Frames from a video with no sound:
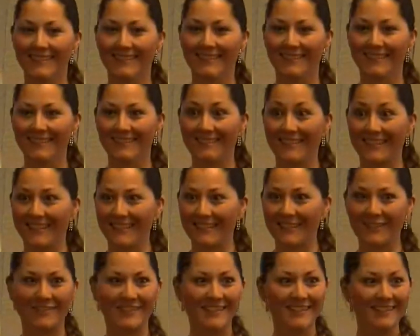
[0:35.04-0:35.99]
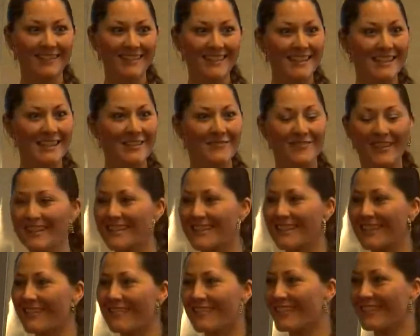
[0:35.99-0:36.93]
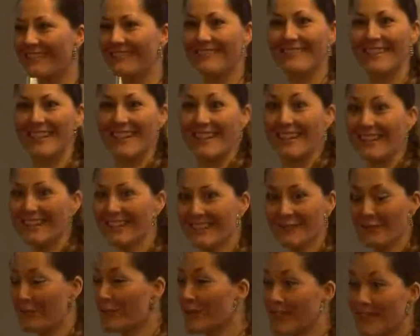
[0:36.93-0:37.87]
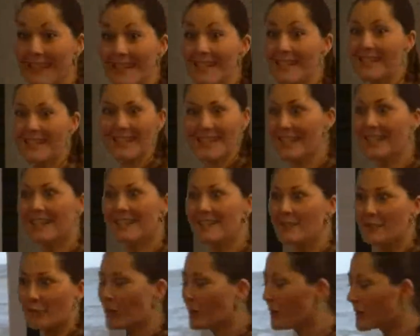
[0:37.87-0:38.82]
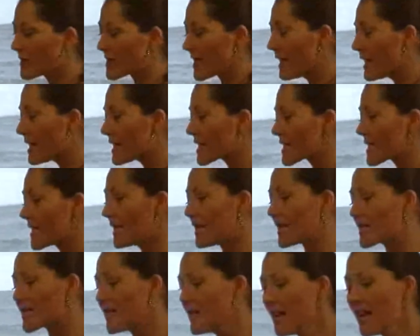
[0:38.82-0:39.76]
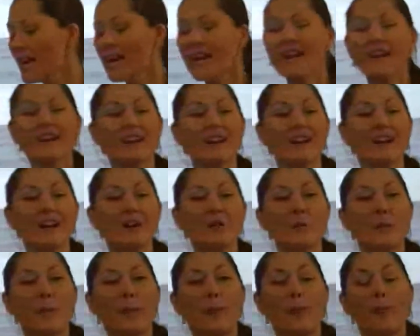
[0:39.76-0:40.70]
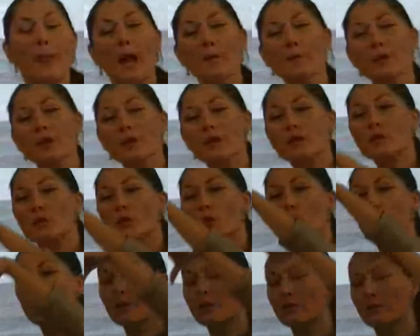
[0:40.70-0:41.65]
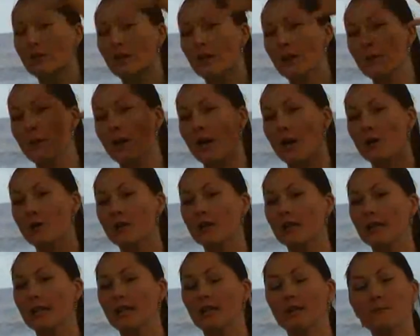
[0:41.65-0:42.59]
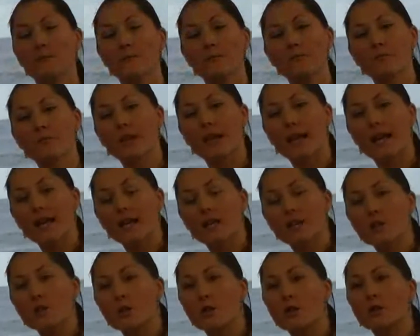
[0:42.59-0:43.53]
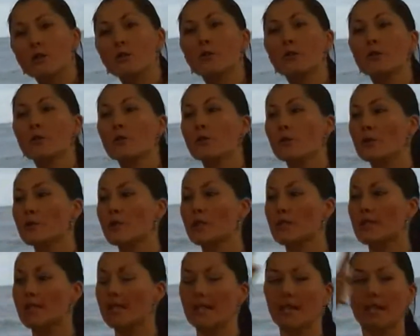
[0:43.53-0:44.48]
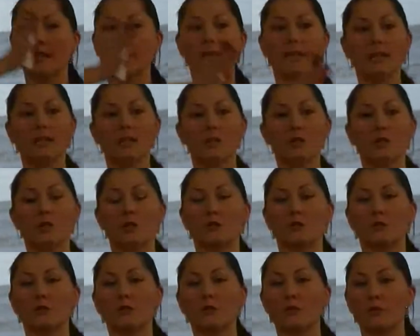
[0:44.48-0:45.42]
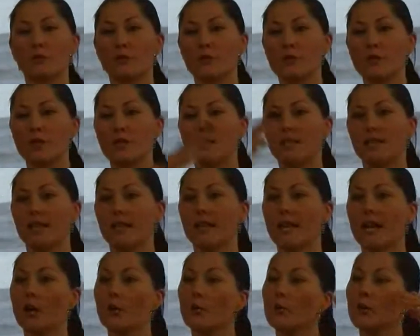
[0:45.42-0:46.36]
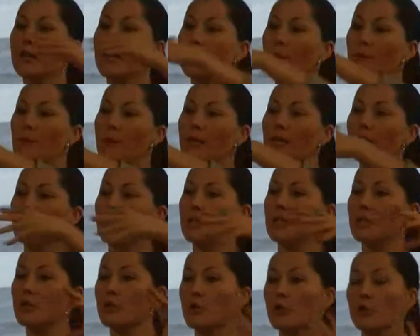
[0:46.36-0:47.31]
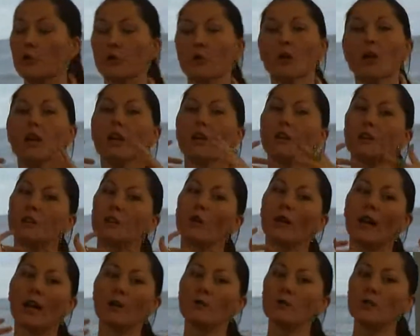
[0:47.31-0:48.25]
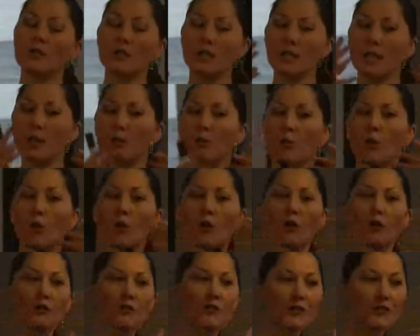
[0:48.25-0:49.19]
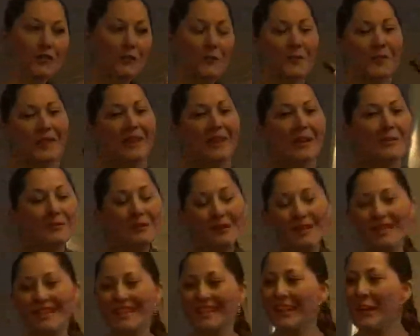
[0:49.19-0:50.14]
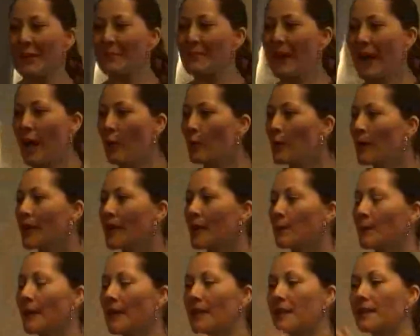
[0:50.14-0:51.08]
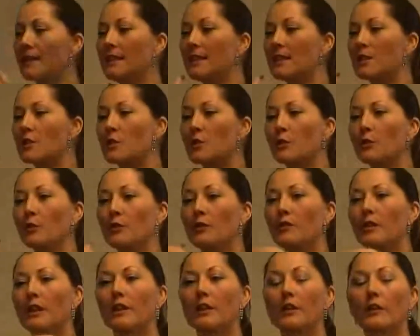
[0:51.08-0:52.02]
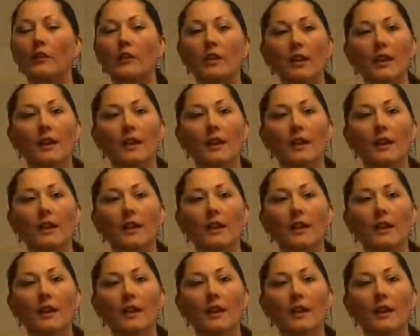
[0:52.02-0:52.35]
again, you feel the suspense going on there? Well, tell us. I'm going to talk about the external curiosity and the internal curiosity and how we can make these two, not, I wouldn't say worlds, but how we can make these two things